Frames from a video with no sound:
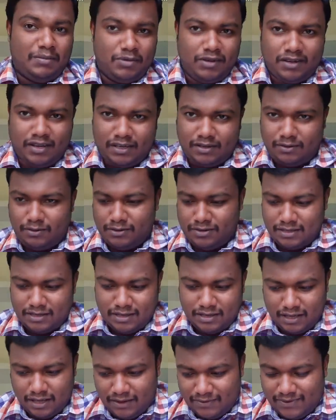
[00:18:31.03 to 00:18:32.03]
conclusion,
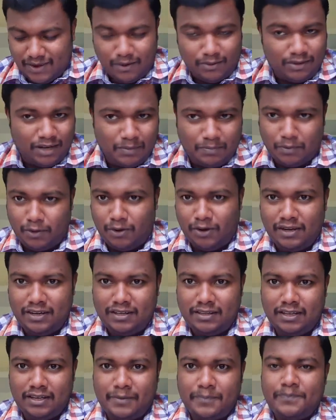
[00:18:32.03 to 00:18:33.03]
and he found a point
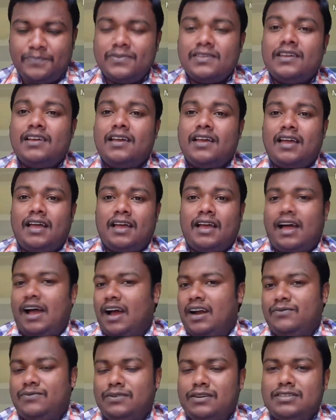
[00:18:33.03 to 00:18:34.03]
there.
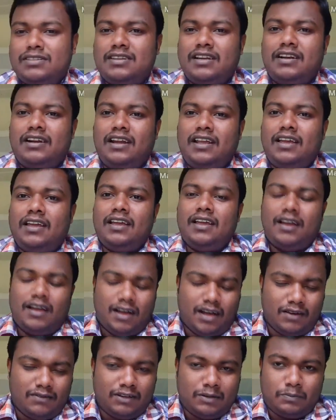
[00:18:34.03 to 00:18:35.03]
Unfortunately,
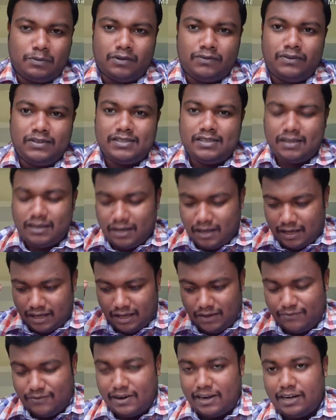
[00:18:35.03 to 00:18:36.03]
our Professor,
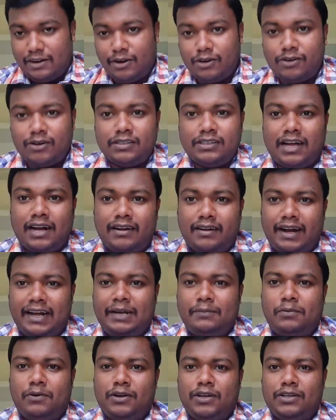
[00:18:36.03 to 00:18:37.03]
he fell down on that
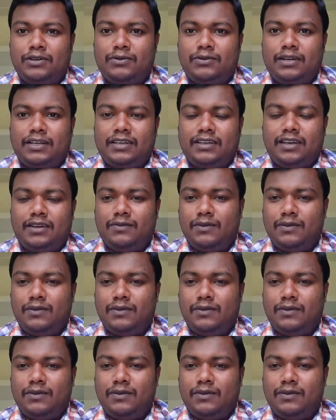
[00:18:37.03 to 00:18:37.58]
right point only. He